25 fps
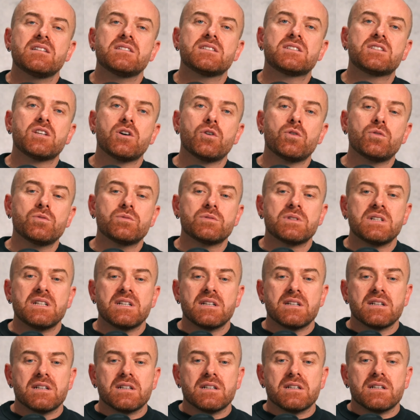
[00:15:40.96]
So
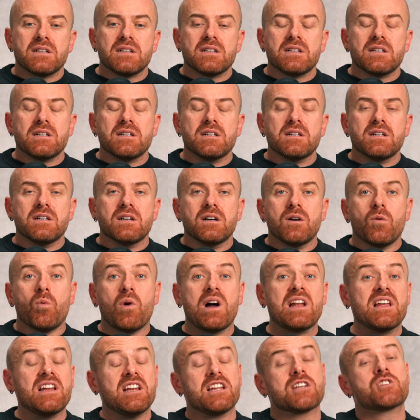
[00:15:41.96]

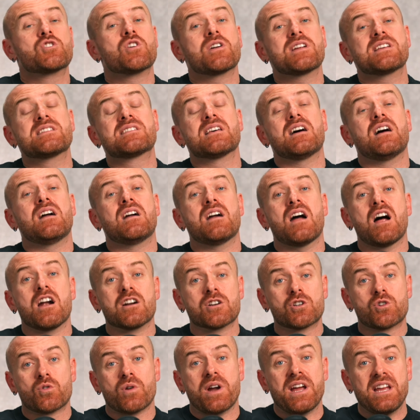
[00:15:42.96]
while electronics are
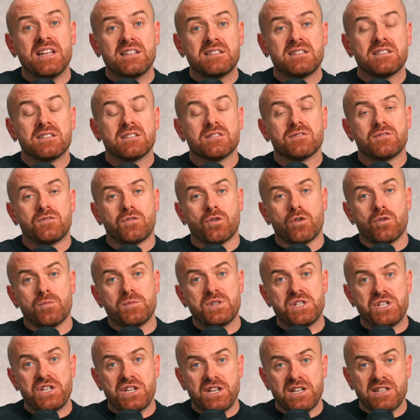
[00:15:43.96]
great for
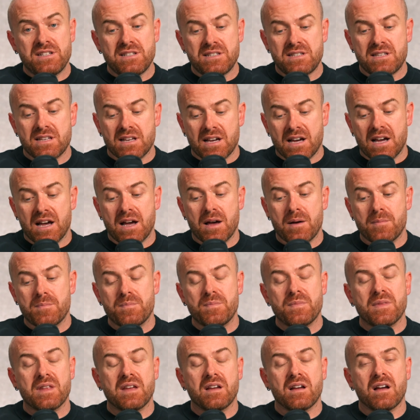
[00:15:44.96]
machines,
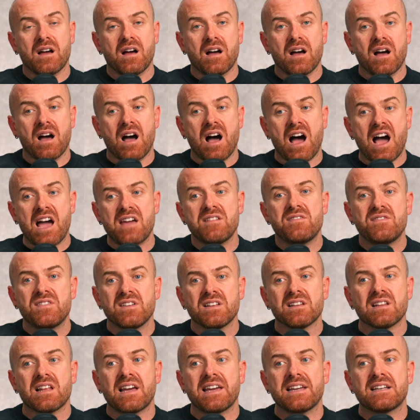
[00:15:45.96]
I
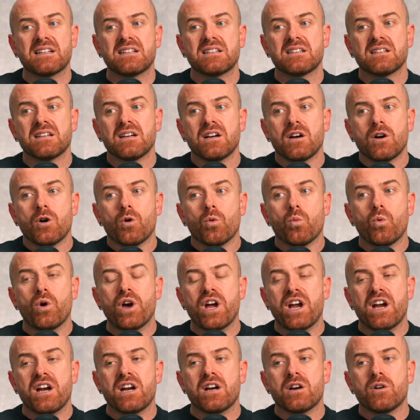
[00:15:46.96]
feel like
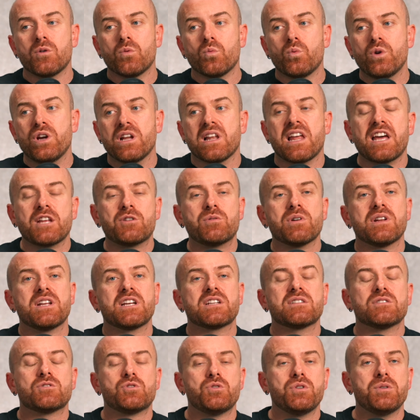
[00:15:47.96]
where we like
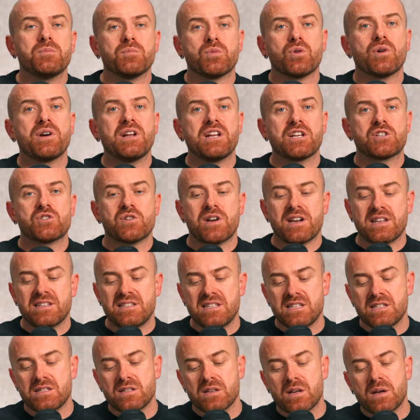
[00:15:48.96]
to employ
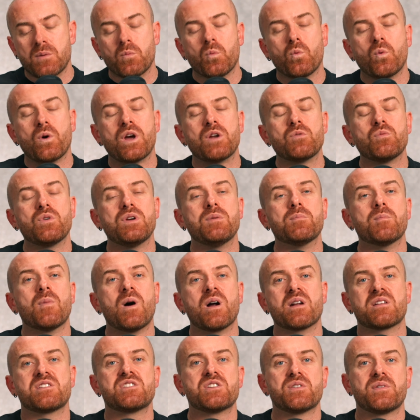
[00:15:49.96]
electronics is when we're
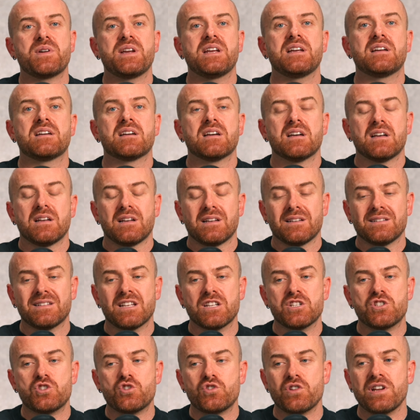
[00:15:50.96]
monitoring
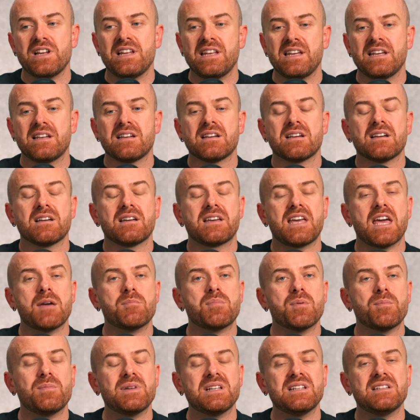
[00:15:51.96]
the drilling
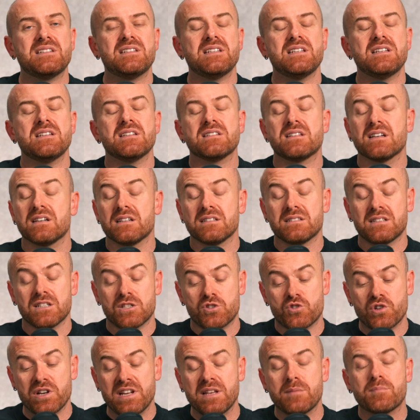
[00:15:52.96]
capability, the
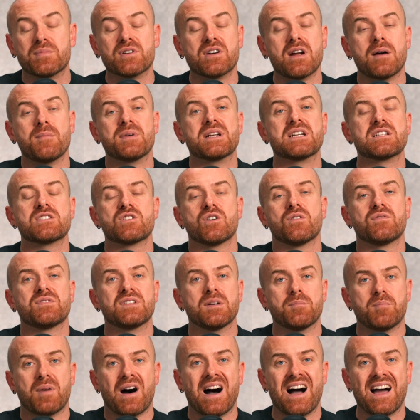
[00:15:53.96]
drilling parameters of
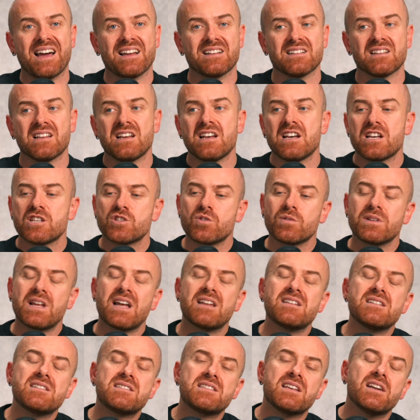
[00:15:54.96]
the pile. So
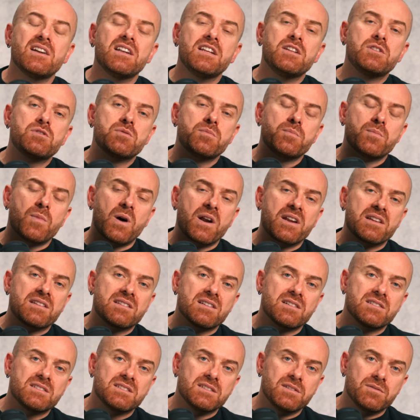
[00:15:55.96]
not necessarily to
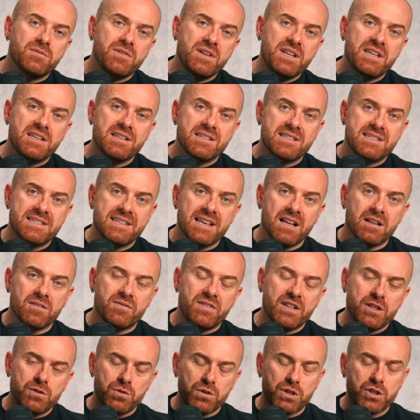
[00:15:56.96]
monitor the rig
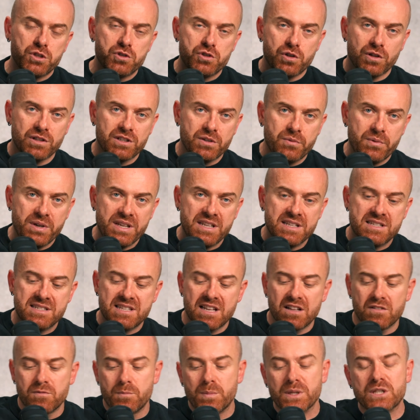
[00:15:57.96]
itself and to control the rig
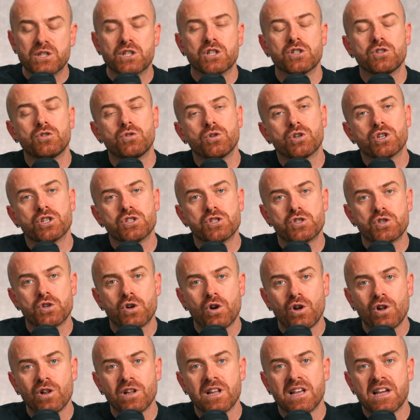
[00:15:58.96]
itself, but to
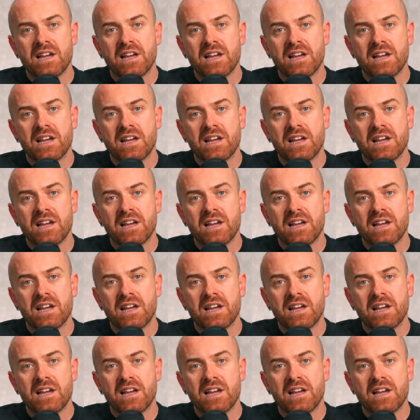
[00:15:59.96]
control